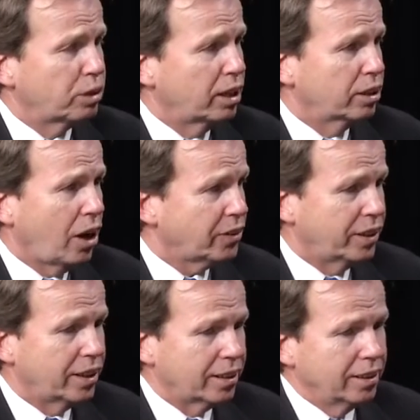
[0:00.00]
When I got
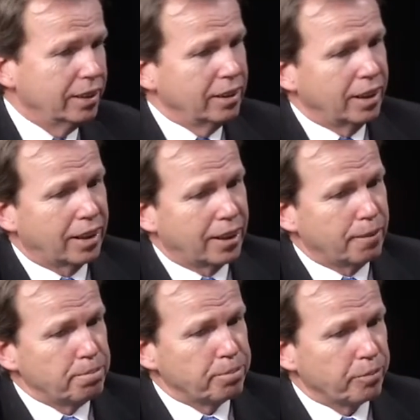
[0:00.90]
there,
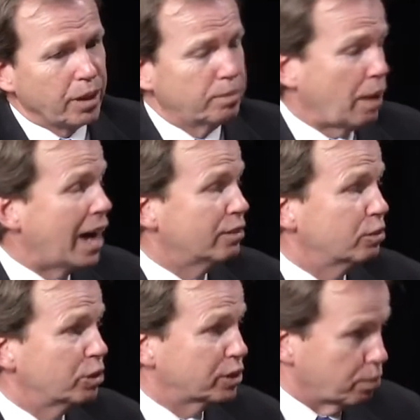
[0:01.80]
and part of
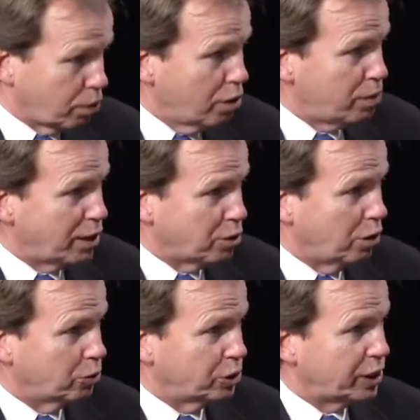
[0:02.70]
it was the probate
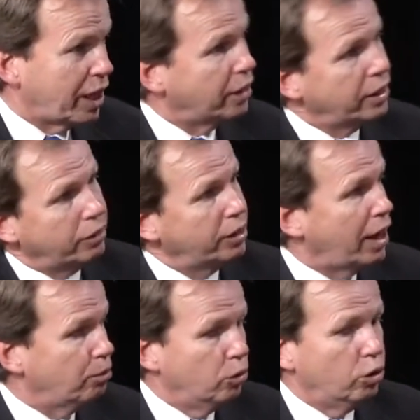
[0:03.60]
court was down there, and
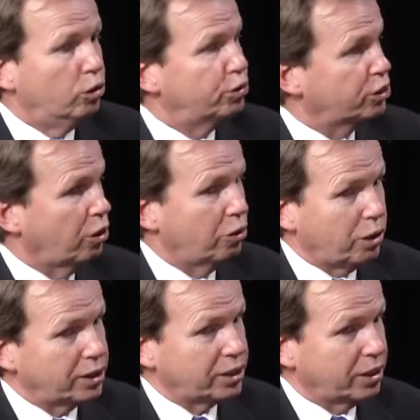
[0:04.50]
they moved. So
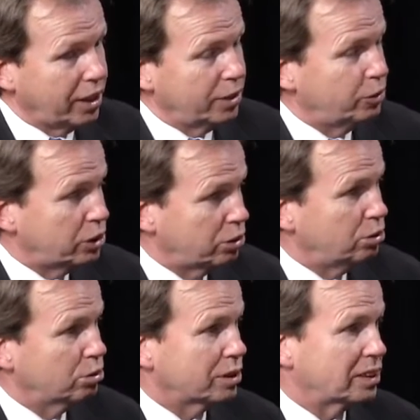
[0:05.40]
I said, hey, we could
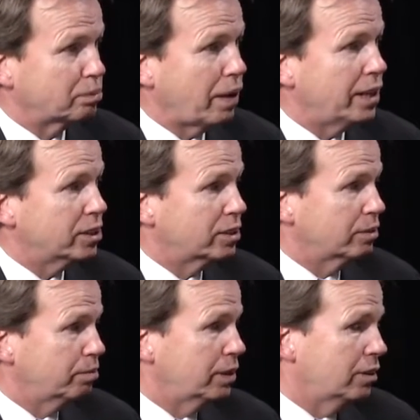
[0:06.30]
use the space
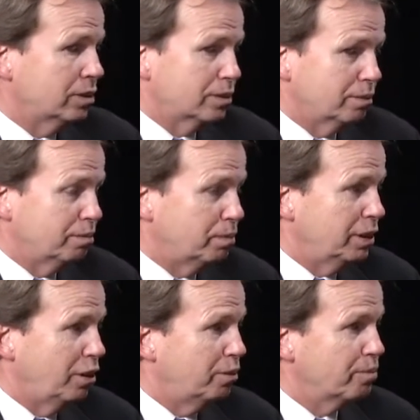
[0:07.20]
because,
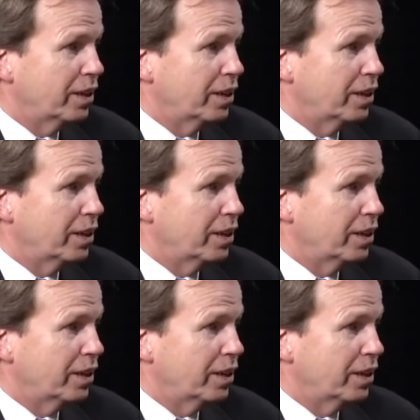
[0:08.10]
you